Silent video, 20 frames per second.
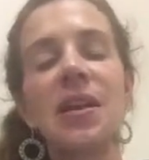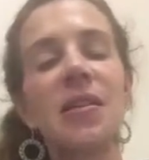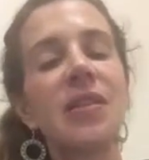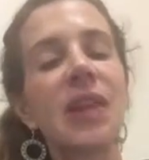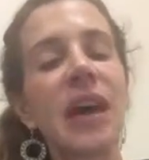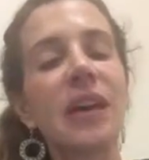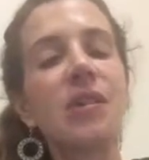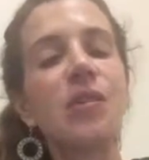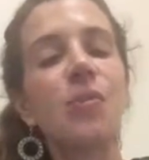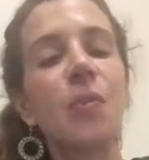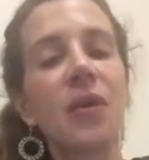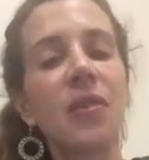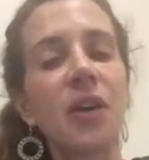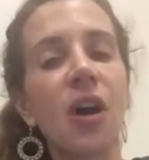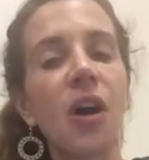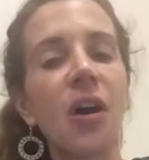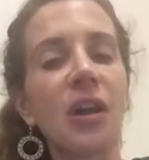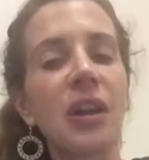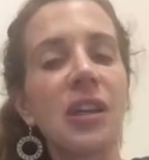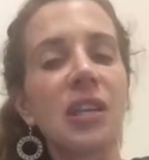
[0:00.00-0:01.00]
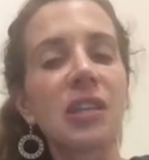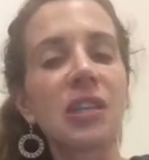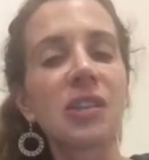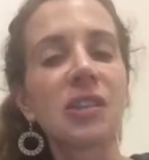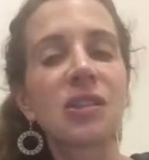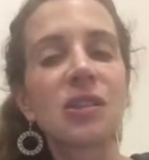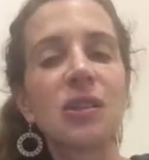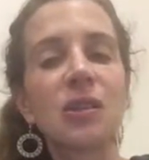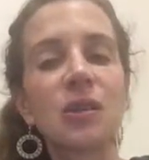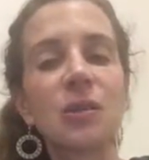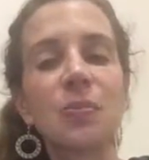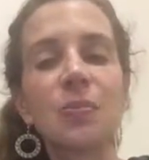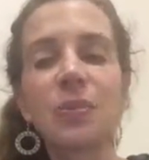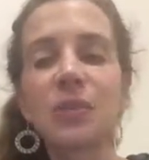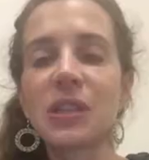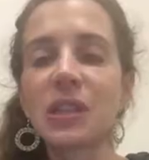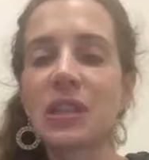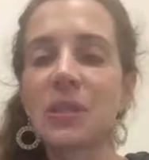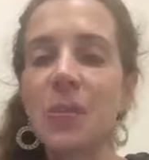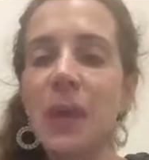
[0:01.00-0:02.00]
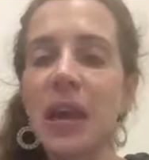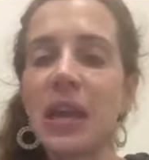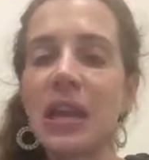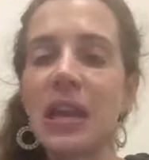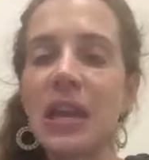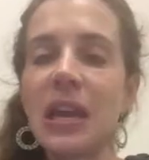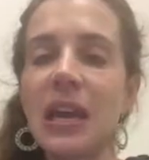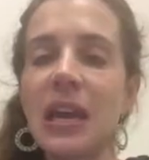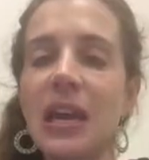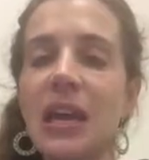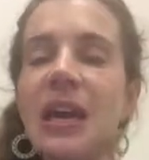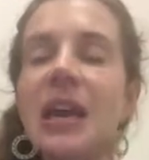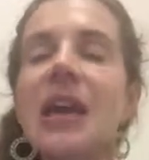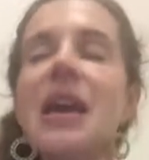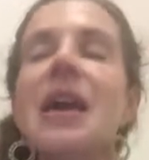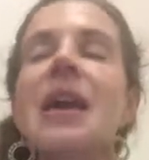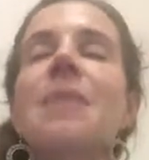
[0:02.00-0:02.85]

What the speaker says: that you want the audience to participate in.